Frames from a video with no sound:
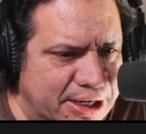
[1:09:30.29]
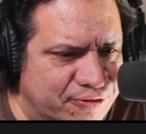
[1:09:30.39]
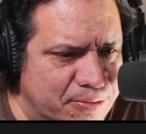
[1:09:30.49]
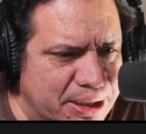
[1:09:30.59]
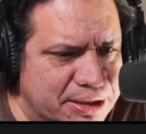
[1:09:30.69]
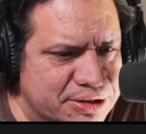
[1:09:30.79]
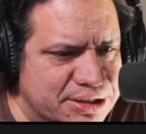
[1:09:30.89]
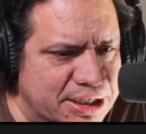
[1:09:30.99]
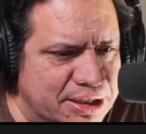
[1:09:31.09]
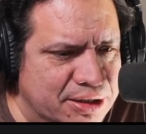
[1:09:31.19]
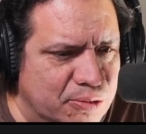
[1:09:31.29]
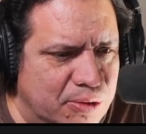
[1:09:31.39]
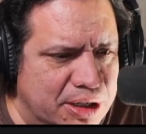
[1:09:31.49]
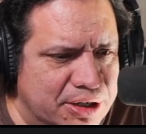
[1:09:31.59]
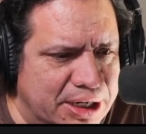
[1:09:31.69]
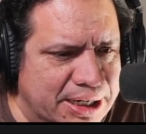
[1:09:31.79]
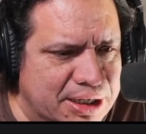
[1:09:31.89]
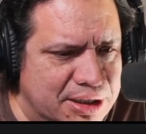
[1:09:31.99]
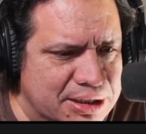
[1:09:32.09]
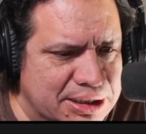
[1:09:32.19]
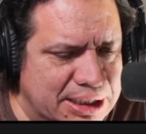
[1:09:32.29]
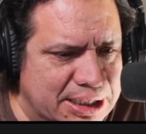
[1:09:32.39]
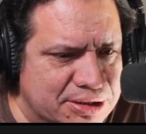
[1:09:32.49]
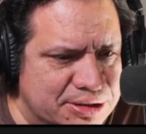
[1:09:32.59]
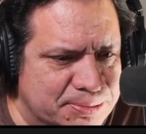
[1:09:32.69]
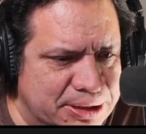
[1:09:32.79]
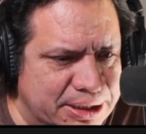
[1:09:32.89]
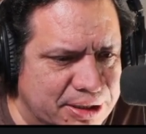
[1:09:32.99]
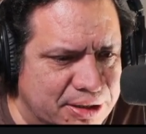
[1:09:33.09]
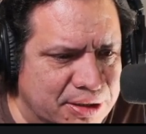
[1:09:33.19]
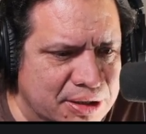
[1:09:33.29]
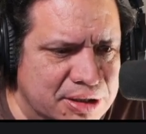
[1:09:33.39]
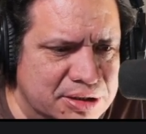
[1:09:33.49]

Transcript: And from my understanding, the water icon allows a player